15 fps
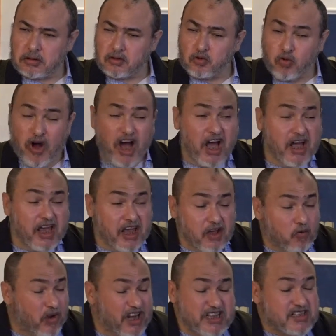Why?
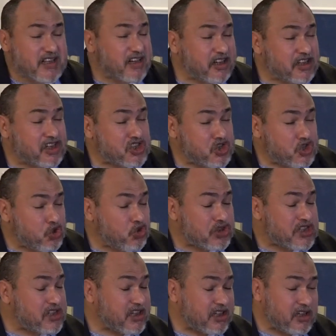What is their
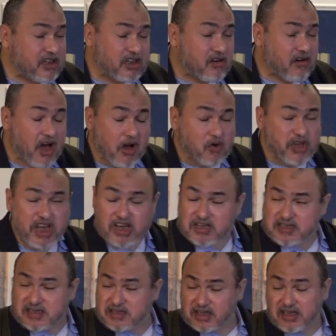excuse in killing a Rawi and
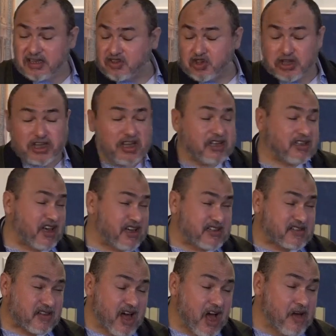in killing the
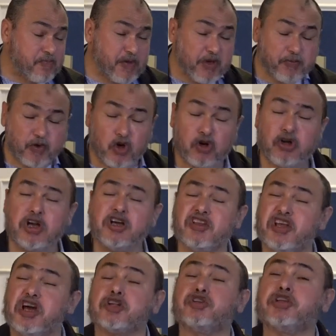Islah people?
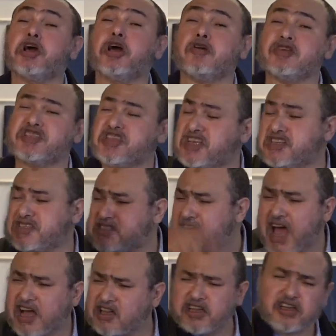They're terrorists.
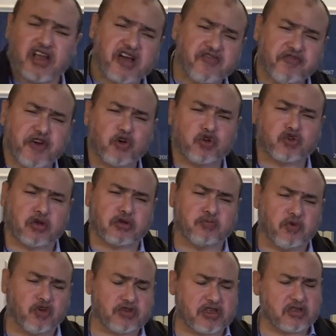Exactly like Pharaoh told
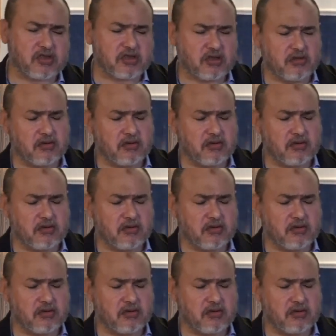Moses.